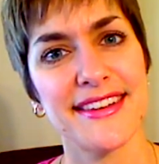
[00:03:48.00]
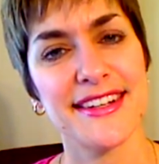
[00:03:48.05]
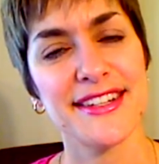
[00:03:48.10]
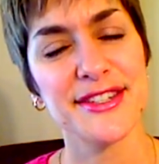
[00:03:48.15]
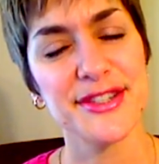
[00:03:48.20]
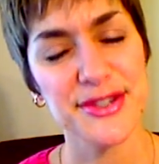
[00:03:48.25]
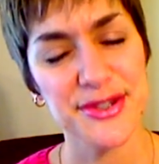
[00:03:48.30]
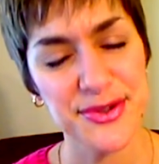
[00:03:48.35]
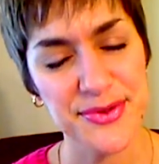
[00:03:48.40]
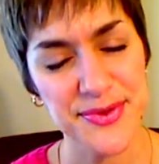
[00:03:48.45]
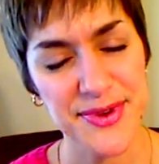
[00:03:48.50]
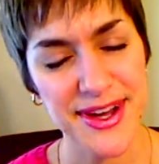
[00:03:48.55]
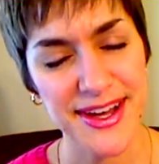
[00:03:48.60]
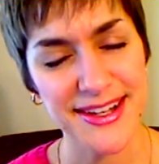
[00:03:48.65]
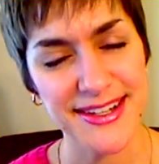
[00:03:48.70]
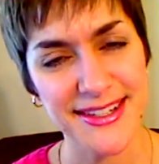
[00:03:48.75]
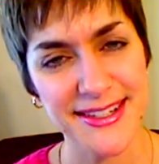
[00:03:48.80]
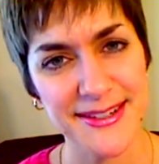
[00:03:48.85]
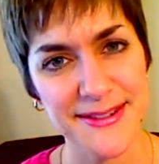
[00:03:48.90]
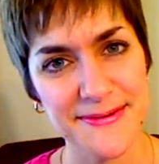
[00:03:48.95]
And you know
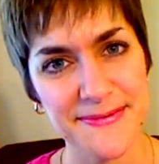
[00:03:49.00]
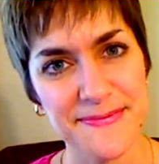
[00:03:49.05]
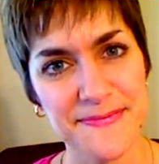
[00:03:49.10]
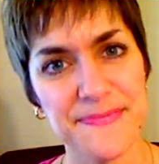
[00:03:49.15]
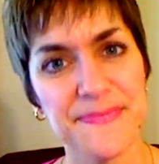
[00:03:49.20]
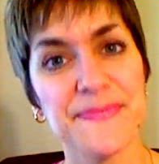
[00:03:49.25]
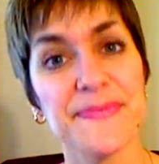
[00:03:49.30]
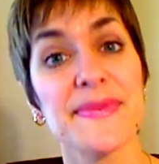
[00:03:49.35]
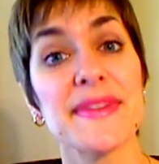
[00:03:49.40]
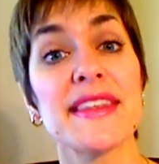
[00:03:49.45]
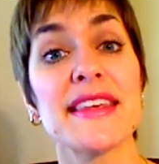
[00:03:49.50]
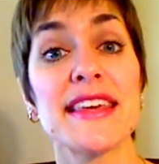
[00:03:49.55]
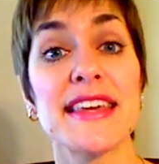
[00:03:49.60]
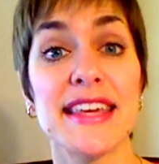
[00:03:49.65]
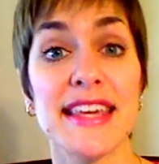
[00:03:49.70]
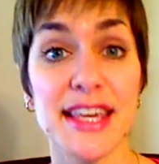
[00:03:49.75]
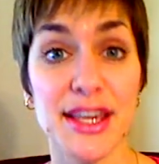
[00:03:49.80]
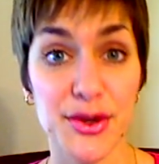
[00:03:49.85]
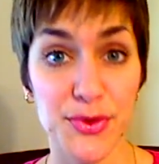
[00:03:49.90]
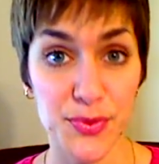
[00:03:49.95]
what?
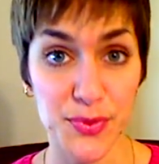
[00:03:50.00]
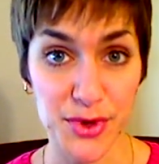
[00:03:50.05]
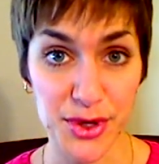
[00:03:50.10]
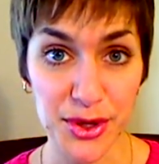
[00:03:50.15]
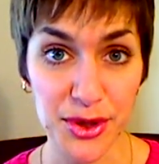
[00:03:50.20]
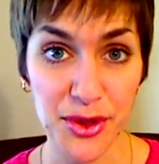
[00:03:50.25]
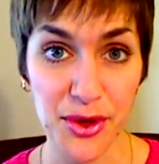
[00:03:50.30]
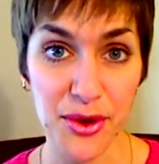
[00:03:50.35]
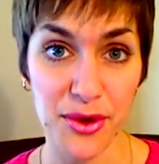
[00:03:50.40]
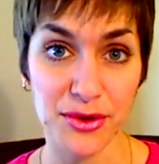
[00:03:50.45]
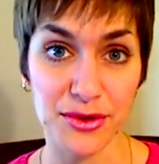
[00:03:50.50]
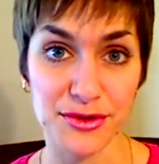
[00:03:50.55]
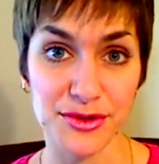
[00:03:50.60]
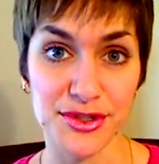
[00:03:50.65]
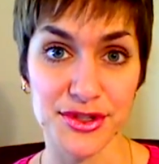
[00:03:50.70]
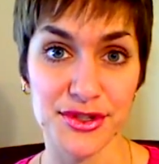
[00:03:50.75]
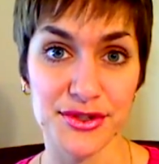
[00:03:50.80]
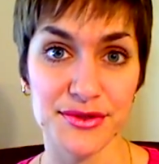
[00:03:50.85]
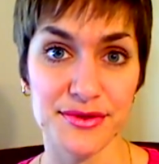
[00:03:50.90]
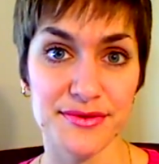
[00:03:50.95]
He will
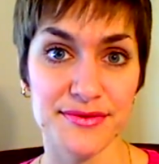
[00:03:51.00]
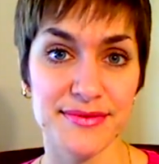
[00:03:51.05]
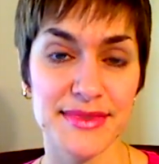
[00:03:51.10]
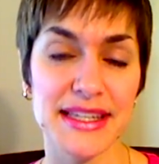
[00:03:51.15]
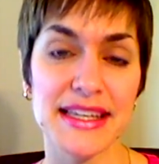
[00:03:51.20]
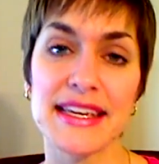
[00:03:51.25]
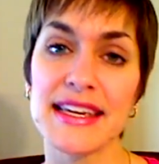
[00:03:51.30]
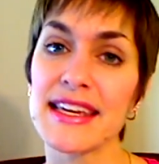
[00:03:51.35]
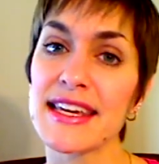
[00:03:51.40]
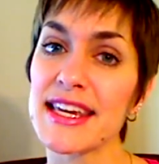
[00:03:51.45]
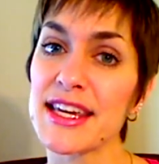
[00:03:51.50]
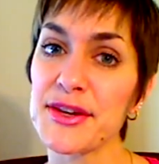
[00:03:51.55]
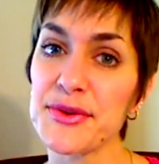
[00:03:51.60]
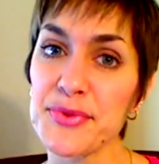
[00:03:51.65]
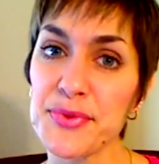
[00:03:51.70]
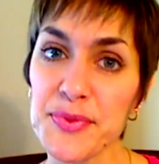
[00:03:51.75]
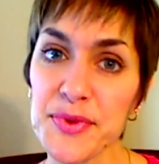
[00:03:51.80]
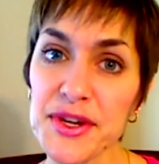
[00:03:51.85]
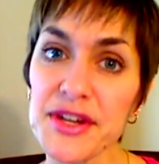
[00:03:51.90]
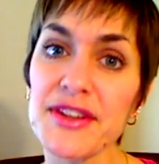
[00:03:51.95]
hold you. He
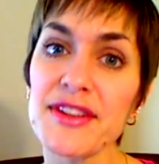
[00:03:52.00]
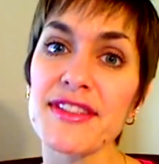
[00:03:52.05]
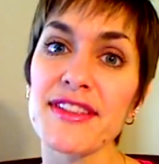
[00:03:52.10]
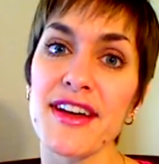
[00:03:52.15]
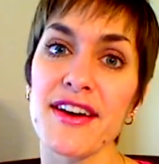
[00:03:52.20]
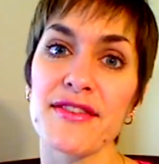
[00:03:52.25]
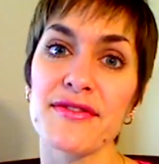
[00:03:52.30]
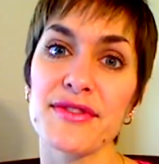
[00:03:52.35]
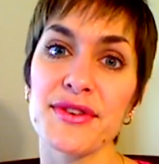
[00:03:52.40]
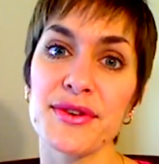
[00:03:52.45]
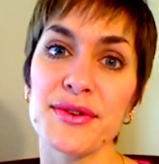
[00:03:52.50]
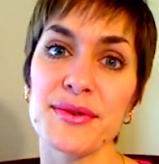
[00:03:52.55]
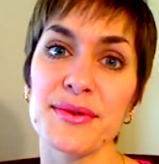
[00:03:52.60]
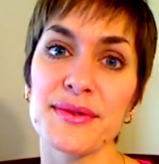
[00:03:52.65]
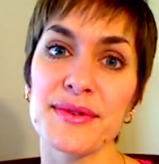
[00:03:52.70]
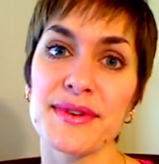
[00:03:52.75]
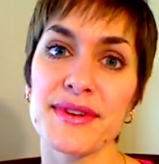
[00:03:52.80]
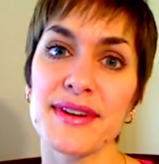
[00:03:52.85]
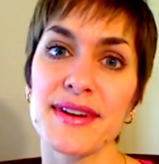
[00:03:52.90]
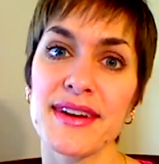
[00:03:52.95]
will love you.
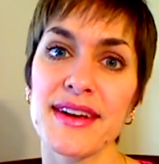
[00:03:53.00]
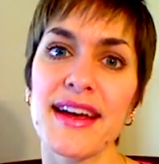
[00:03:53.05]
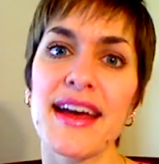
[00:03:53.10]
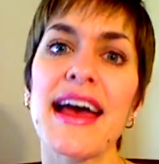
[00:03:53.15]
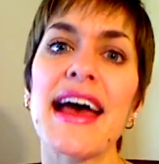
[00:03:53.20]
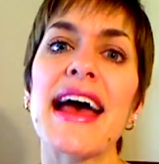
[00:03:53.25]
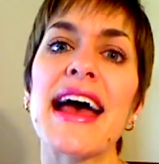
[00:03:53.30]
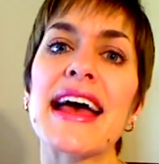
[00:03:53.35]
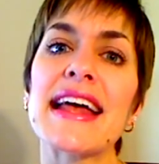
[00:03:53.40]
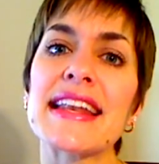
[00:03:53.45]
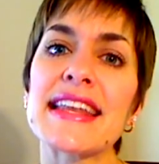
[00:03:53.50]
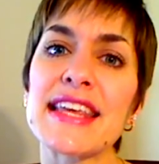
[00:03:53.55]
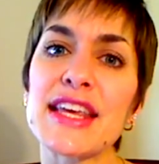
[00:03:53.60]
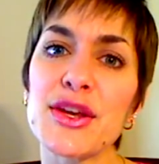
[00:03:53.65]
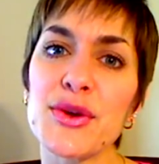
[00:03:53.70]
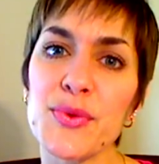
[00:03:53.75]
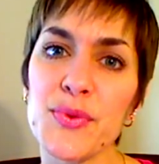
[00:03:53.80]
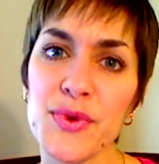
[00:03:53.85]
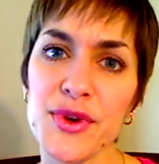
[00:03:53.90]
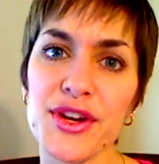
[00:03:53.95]
And
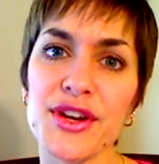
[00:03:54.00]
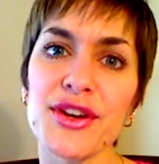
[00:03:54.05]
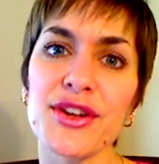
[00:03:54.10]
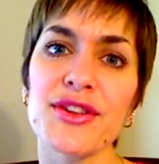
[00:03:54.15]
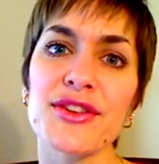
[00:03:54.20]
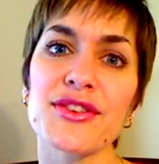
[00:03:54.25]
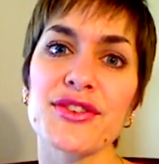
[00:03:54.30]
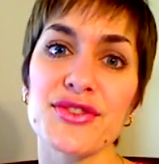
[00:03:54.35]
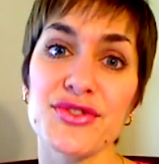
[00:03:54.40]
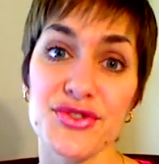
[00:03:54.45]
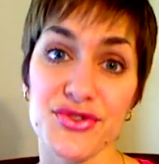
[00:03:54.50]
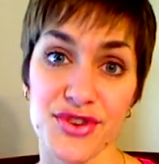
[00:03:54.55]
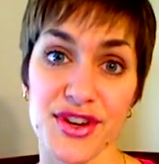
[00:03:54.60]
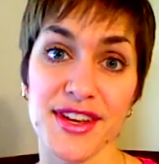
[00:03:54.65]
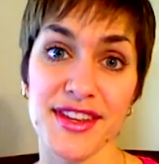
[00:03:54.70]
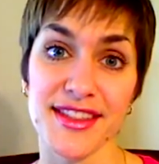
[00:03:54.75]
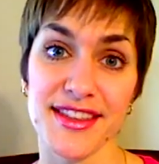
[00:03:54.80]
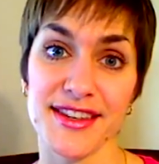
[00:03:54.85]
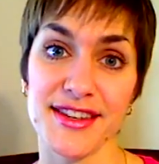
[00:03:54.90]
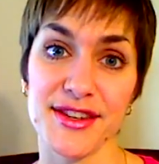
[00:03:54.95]
He will
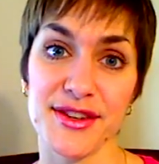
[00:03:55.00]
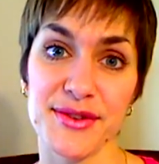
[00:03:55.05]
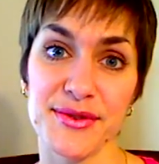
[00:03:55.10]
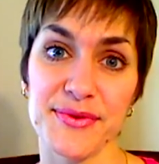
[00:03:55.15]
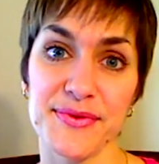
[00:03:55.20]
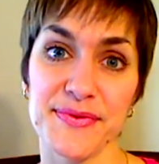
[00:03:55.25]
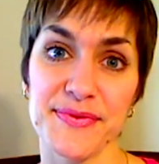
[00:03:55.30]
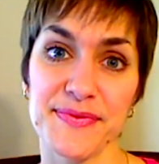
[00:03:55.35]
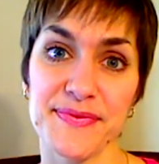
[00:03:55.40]
strengthen you.